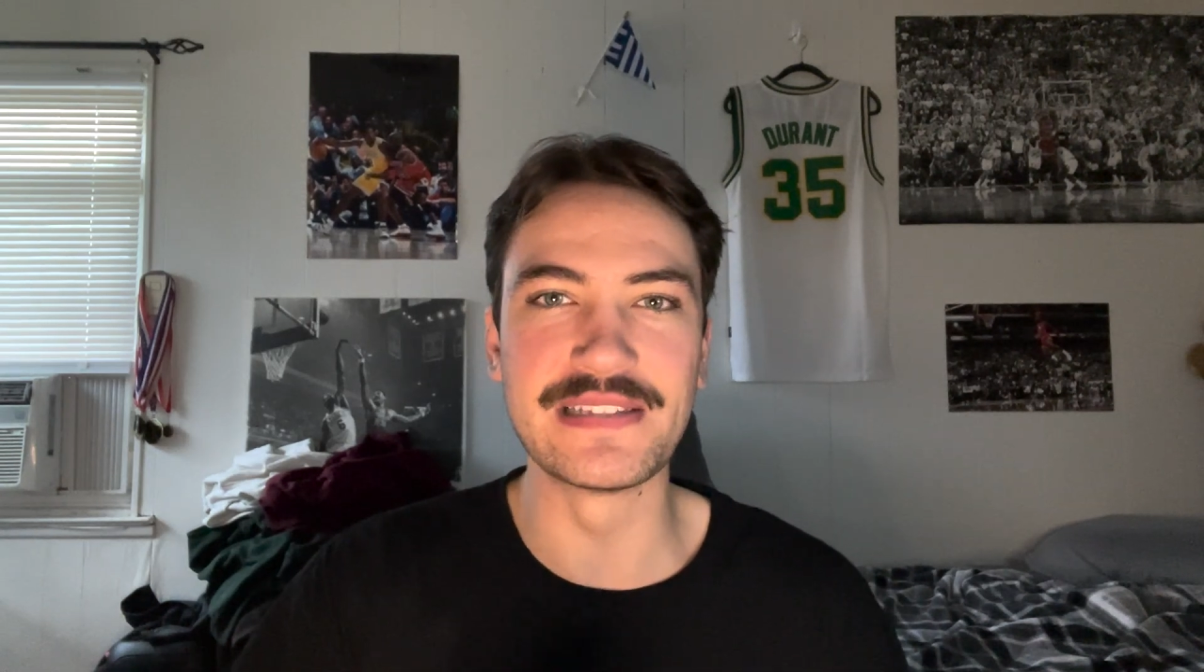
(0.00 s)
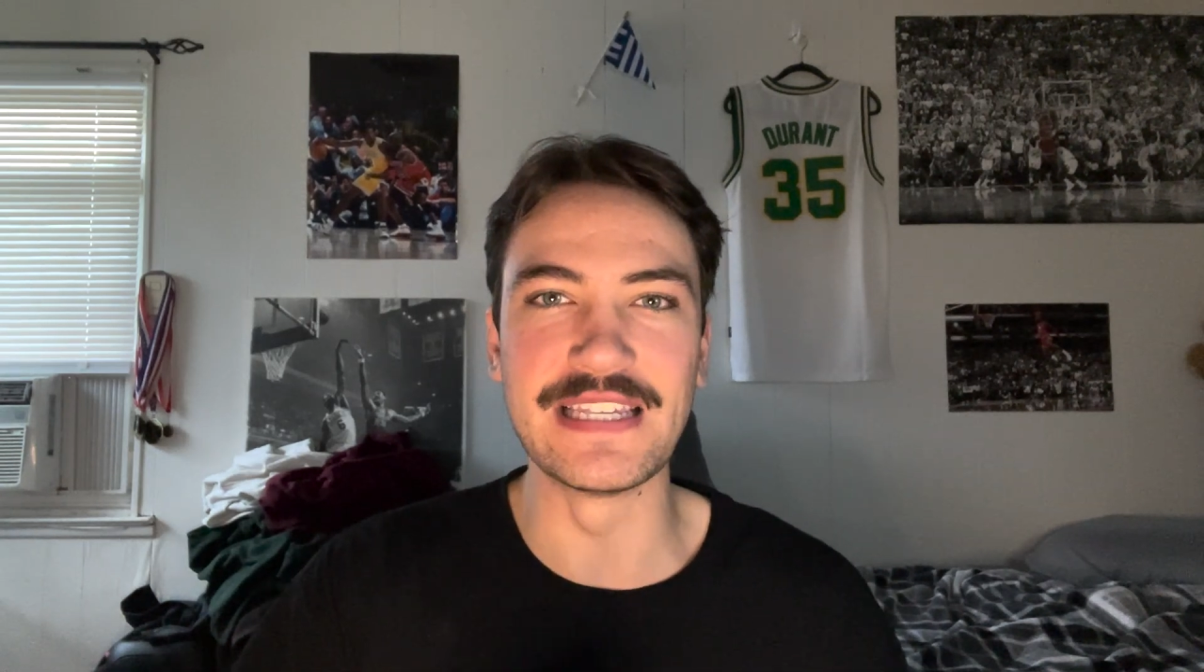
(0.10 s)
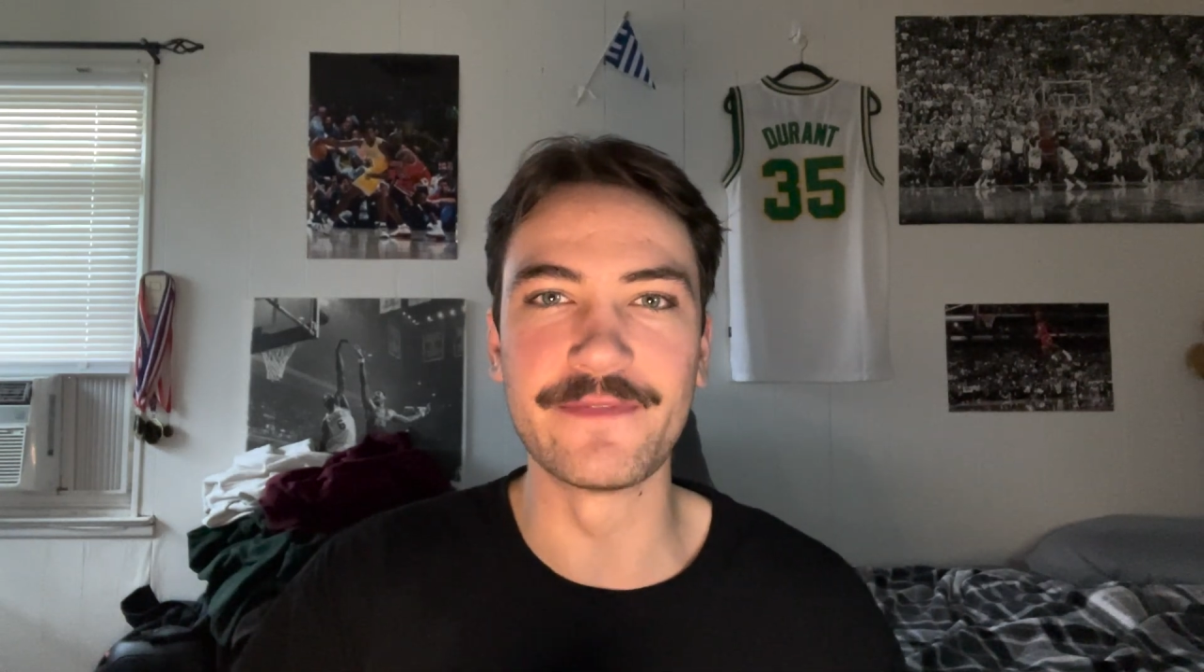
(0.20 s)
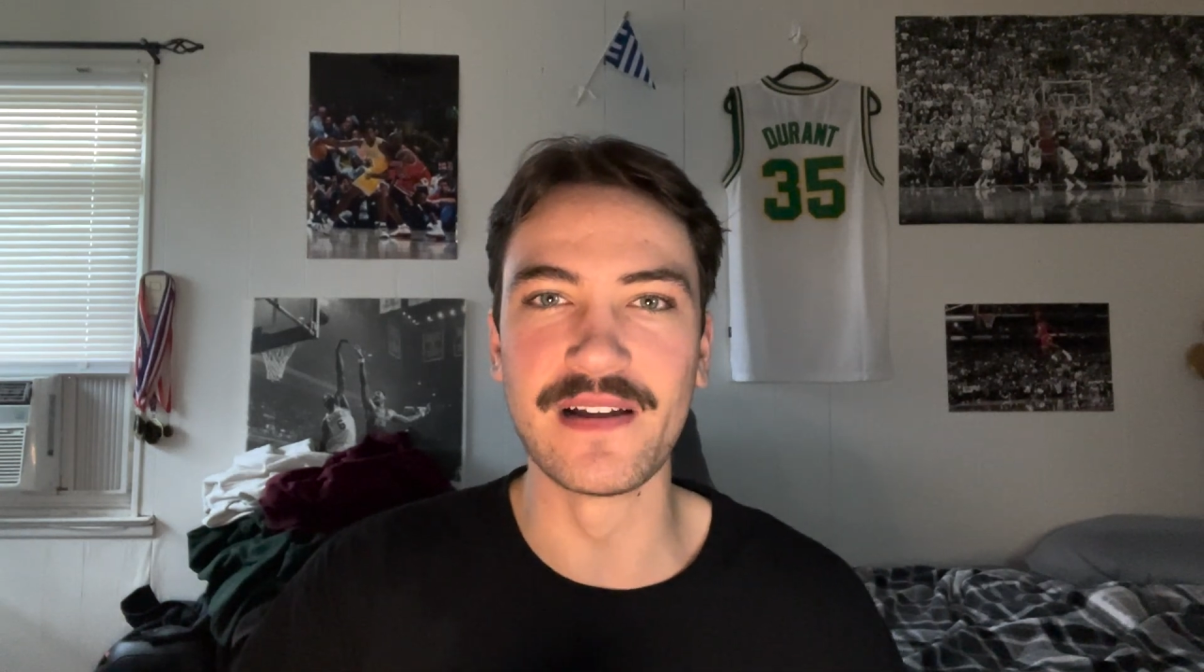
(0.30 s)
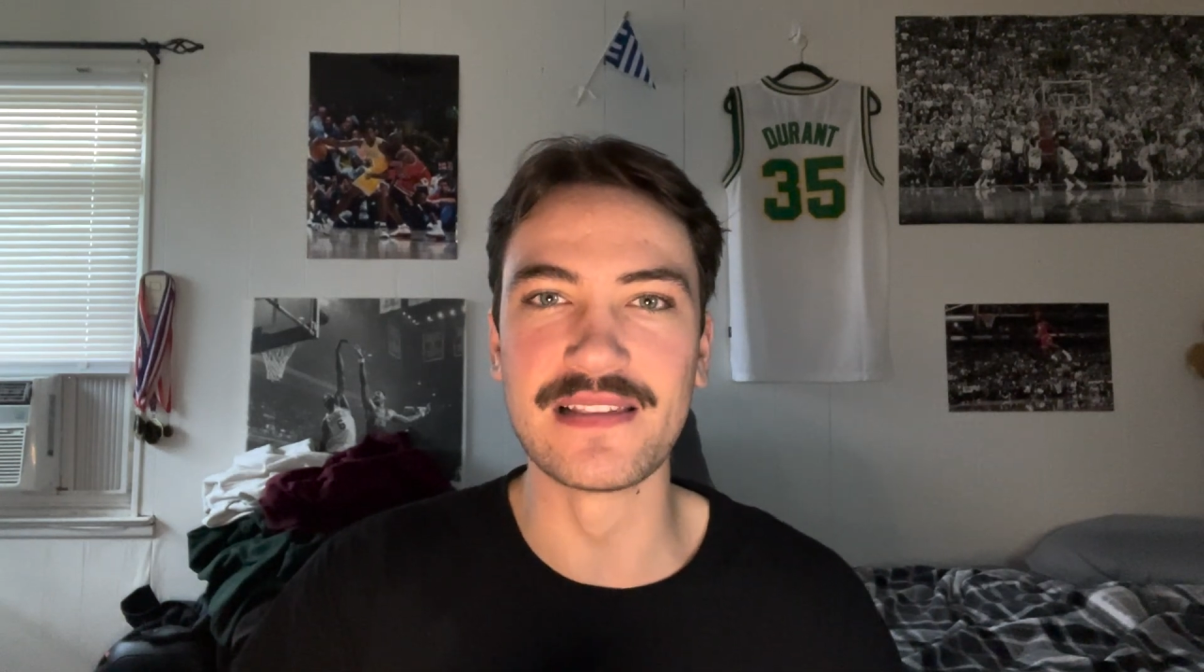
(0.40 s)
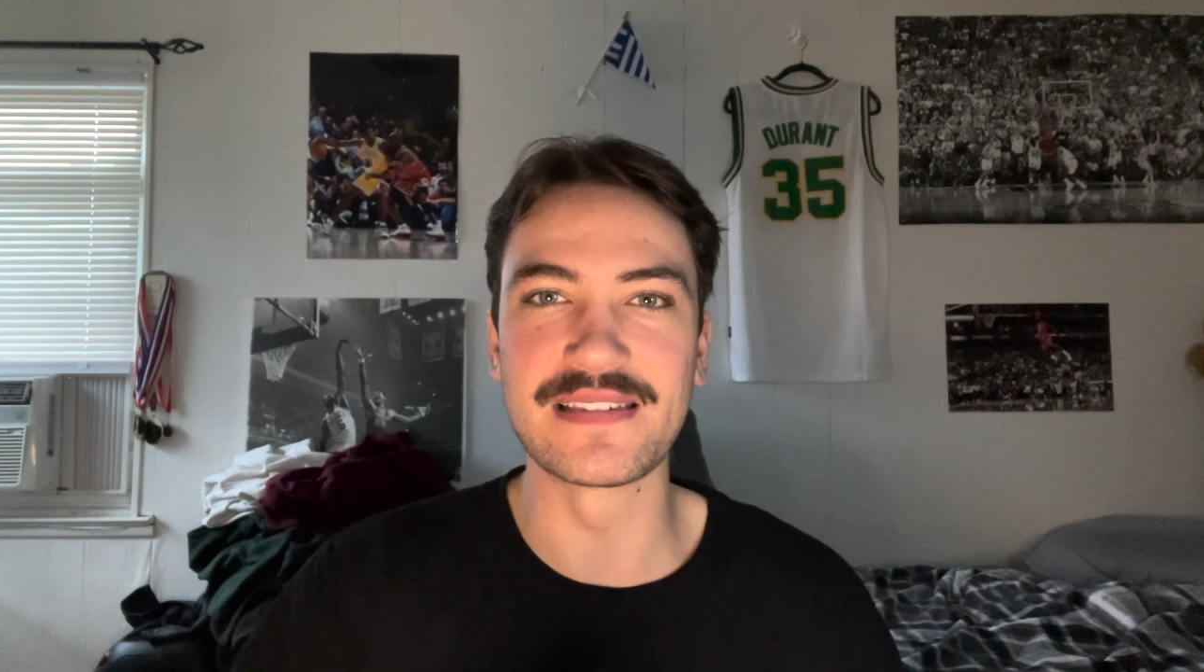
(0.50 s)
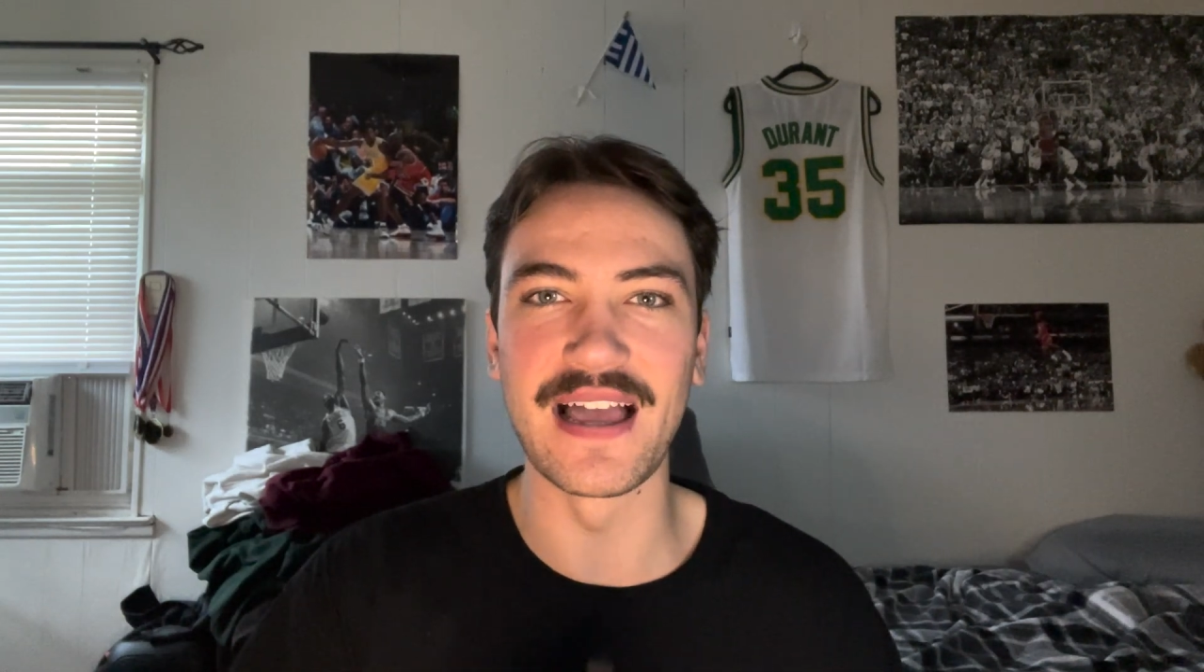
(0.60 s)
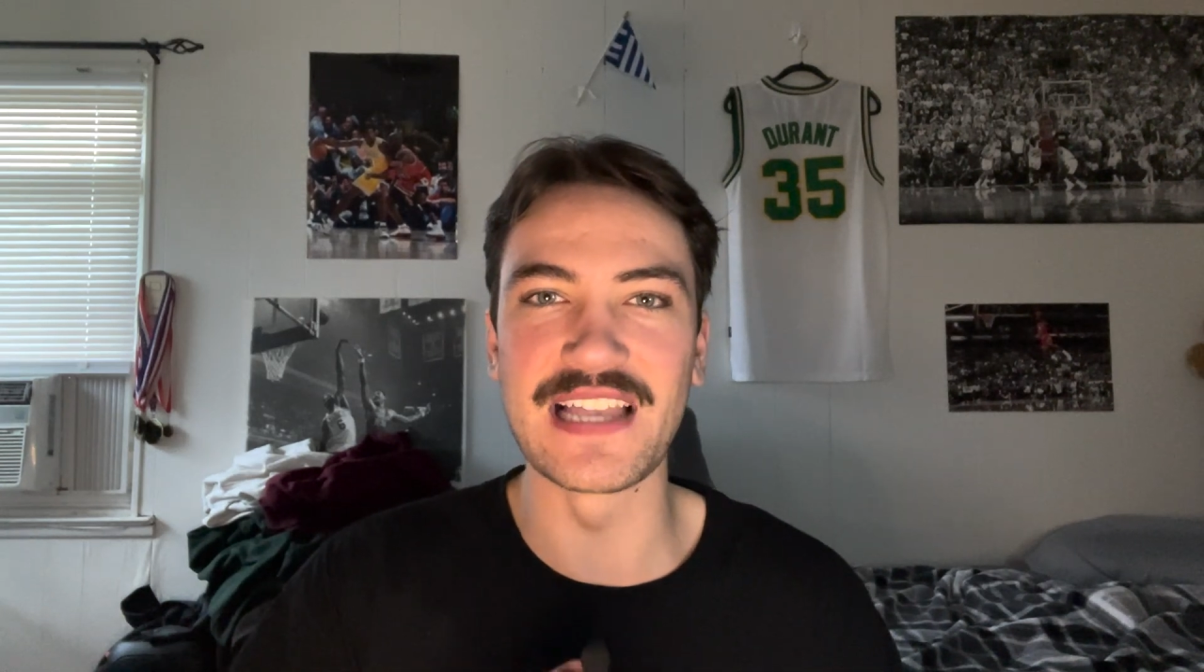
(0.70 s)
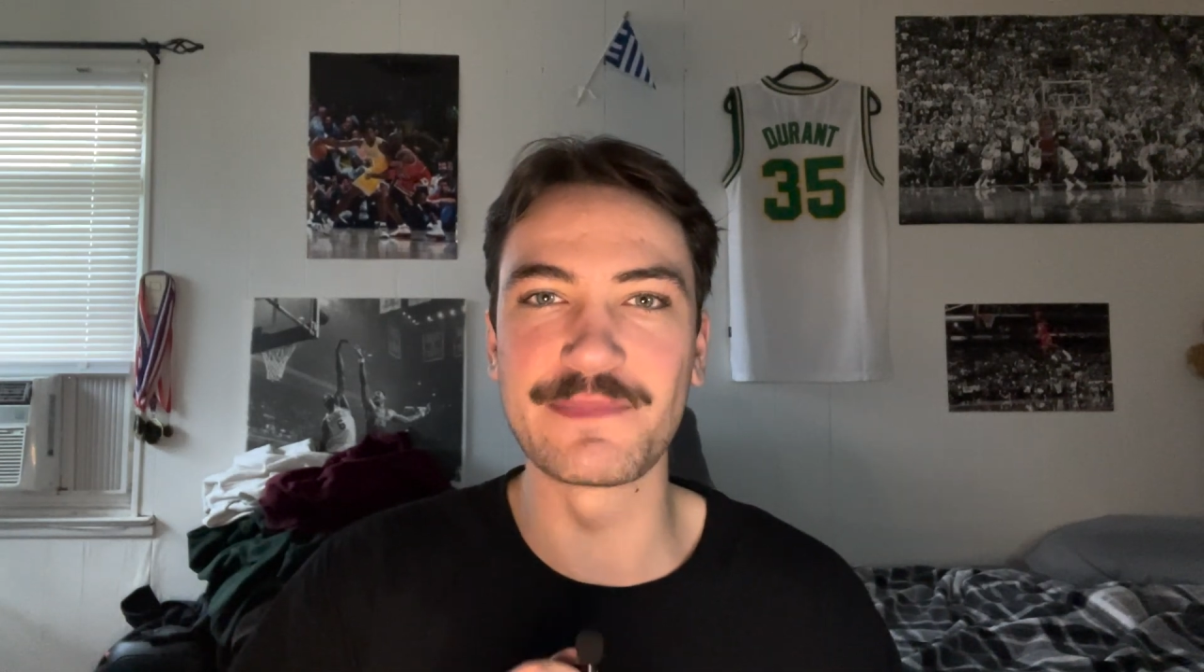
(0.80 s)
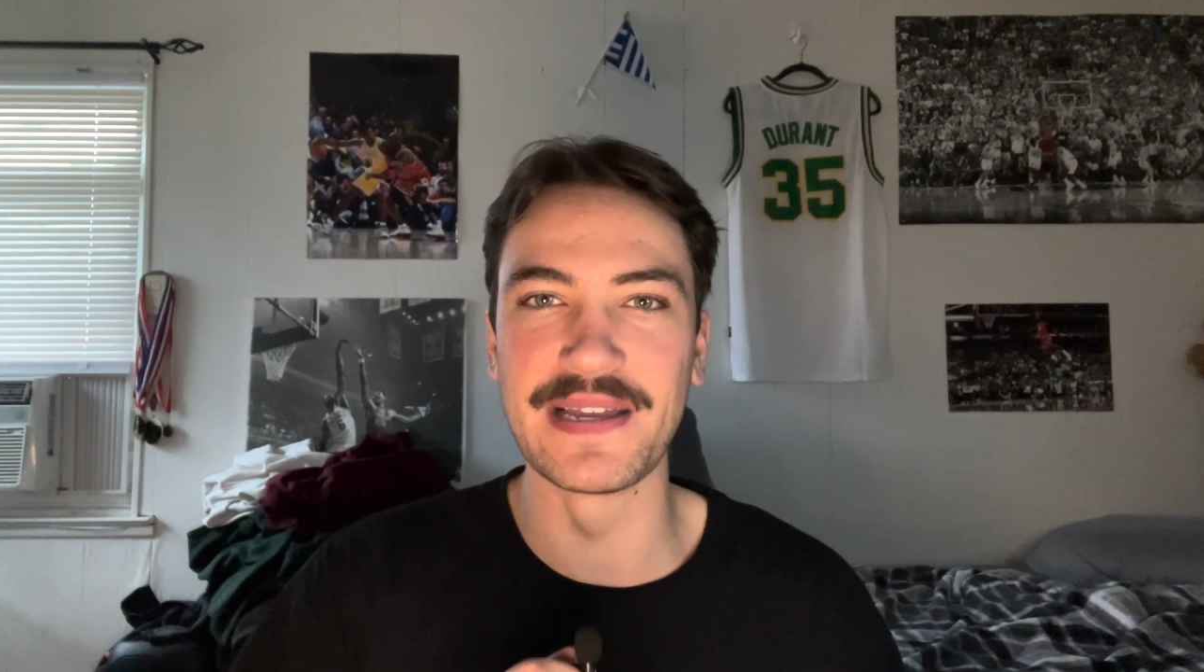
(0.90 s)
defense that has